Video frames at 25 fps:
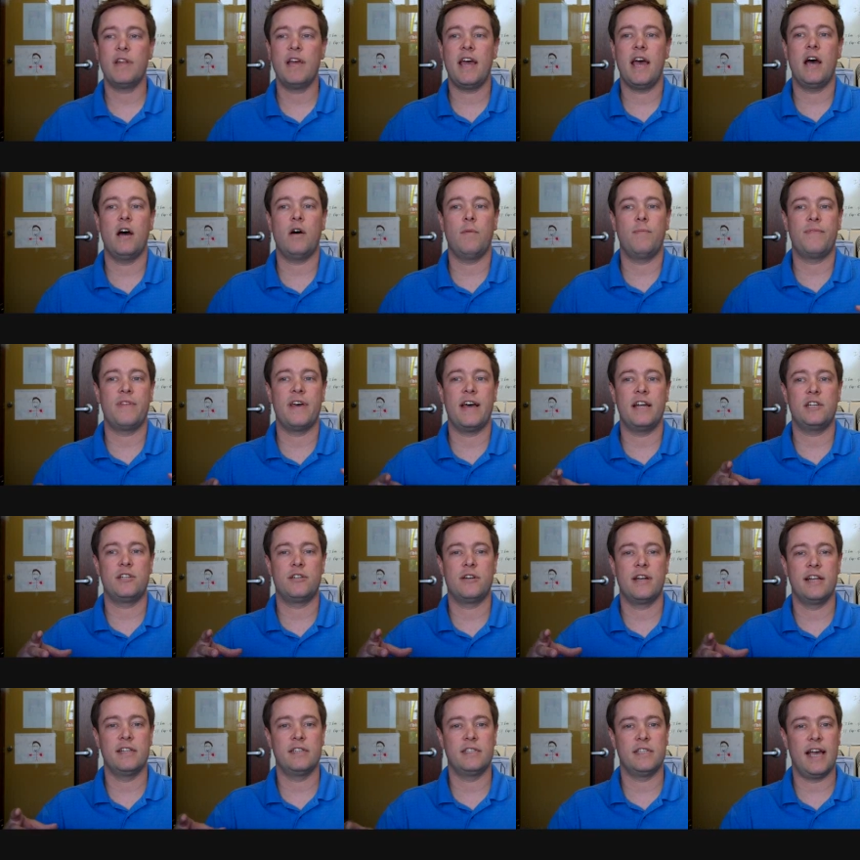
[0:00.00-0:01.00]
to help that
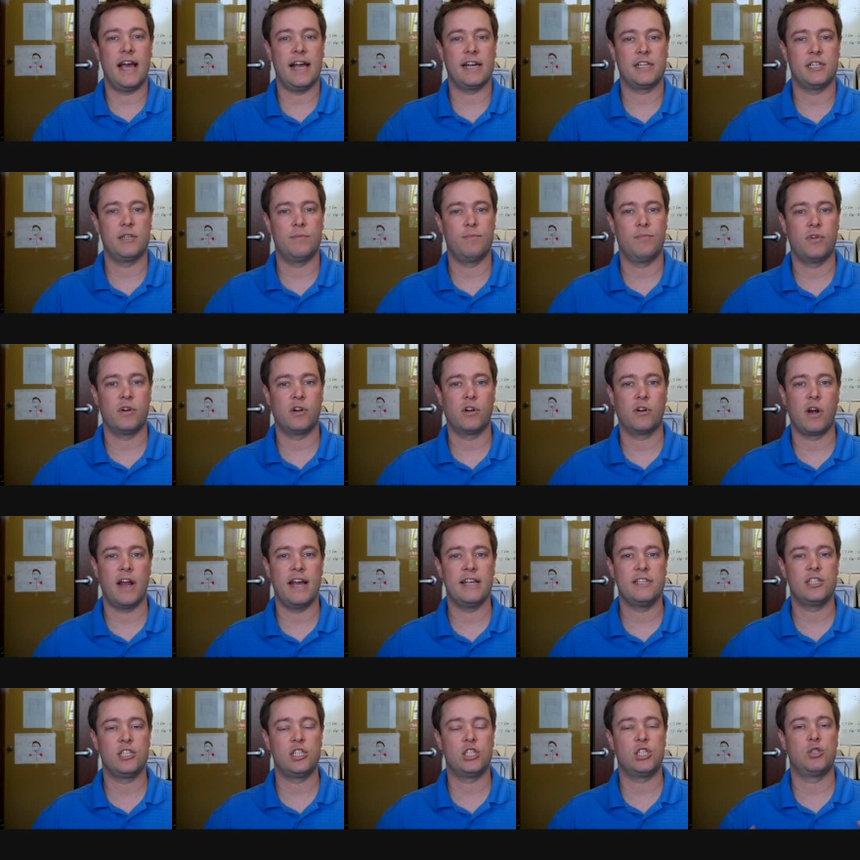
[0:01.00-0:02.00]
transaction
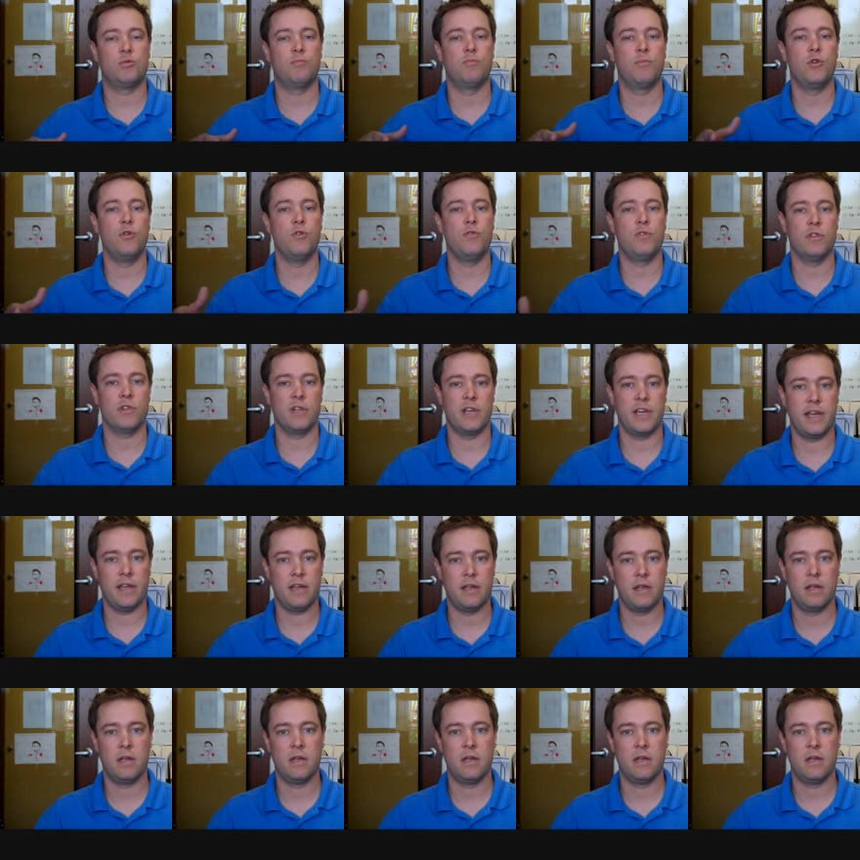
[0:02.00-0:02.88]
progress smoothly.